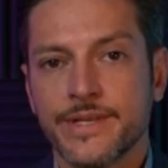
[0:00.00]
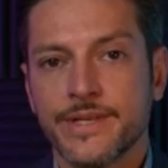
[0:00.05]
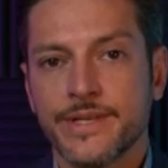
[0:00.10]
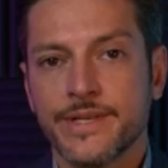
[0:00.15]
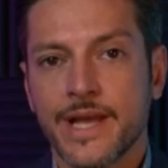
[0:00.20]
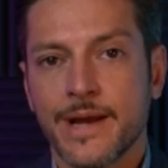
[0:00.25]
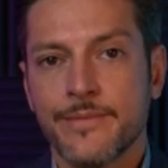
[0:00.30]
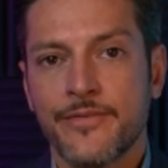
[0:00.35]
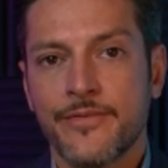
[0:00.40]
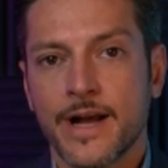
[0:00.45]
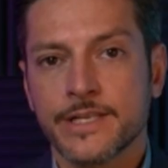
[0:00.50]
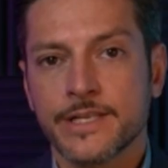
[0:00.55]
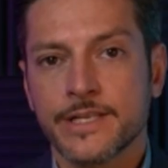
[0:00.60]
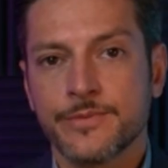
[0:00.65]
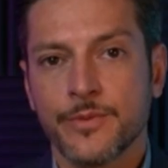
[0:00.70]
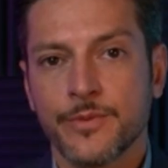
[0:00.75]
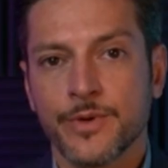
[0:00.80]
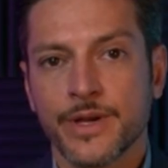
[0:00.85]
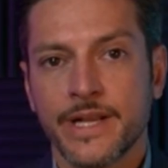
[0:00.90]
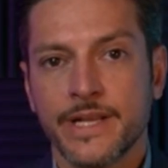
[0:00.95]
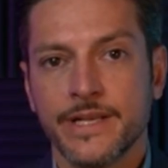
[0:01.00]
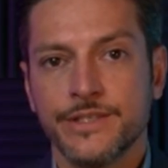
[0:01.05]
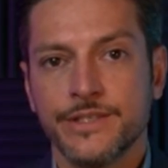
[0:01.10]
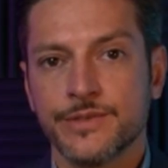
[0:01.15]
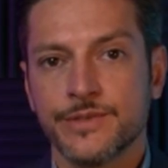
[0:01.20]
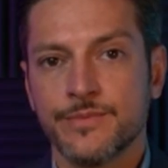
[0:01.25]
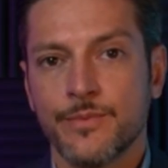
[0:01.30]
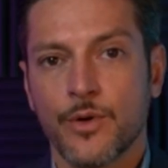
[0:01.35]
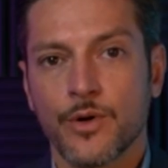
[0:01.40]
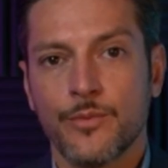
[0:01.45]
with Tom Fox, but we're getting
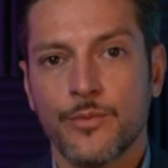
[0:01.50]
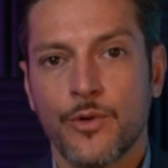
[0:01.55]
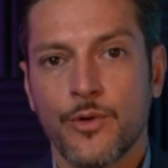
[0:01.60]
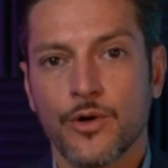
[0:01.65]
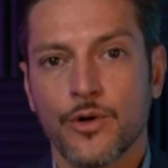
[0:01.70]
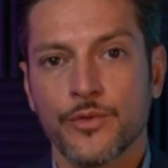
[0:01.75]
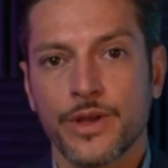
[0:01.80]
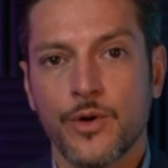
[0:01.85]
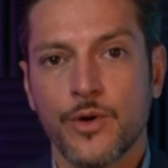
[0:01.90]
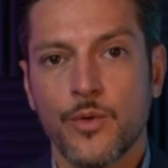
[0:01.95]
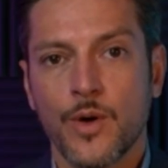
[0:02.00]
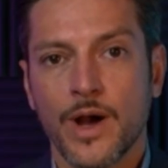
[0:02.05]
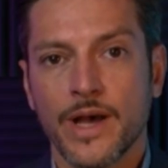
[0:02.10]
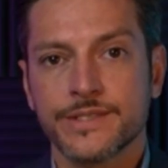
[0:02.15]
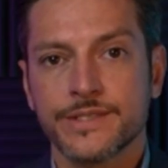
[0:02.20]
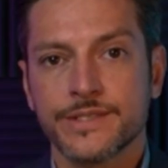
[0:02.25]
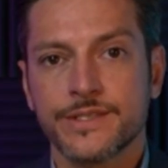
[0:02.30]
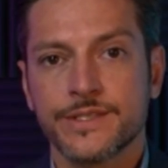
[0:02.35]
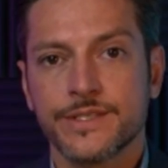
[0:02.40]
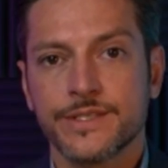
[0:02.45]
just more and more requests